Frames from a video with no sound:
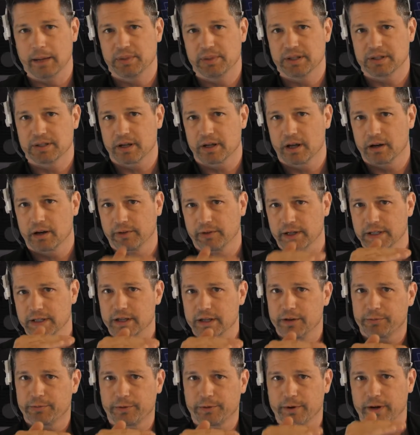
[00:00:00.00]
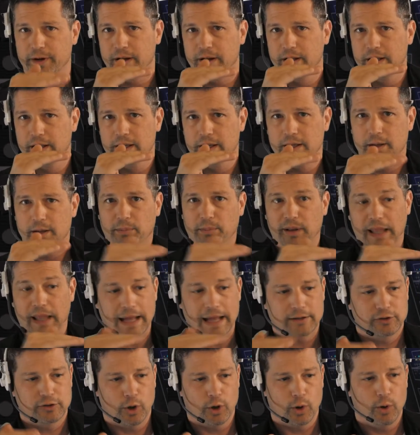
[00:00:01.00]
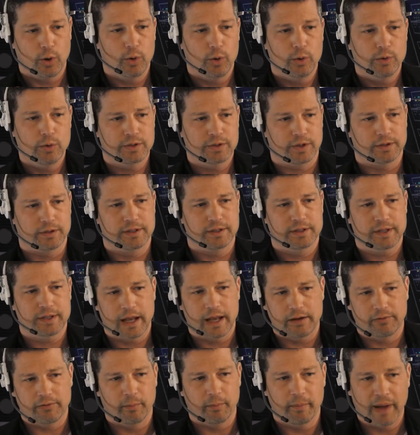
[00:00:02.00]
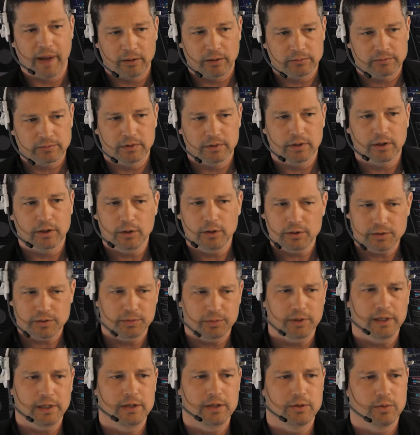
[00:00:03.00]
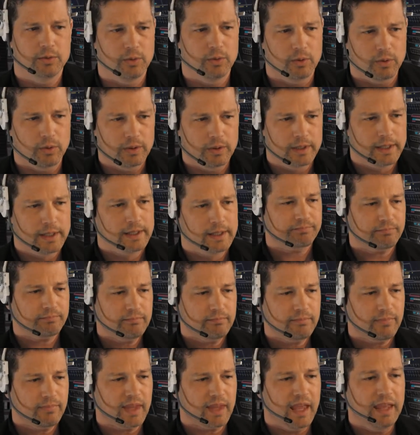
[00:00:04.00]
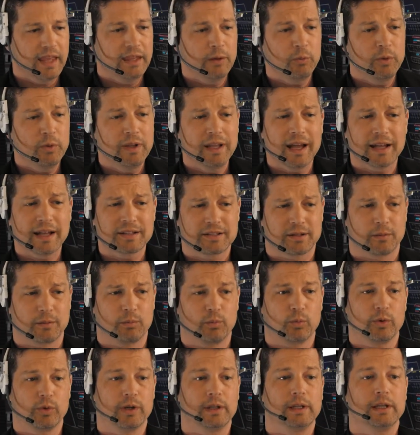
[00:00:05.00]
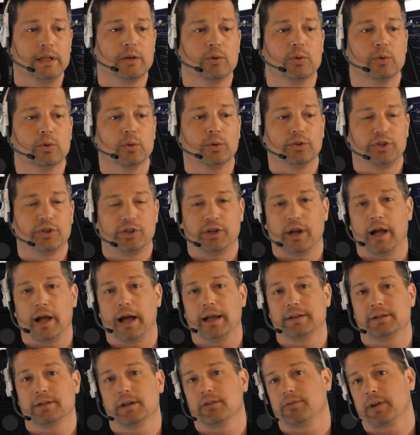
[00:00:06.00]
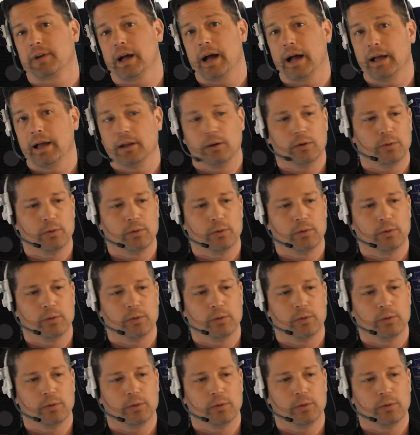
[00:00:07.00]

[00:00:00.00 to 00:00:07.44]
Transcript: this kind of on different plateaus on the side of a mountain. Looks really cool. And then we got some really cool shots of Kylo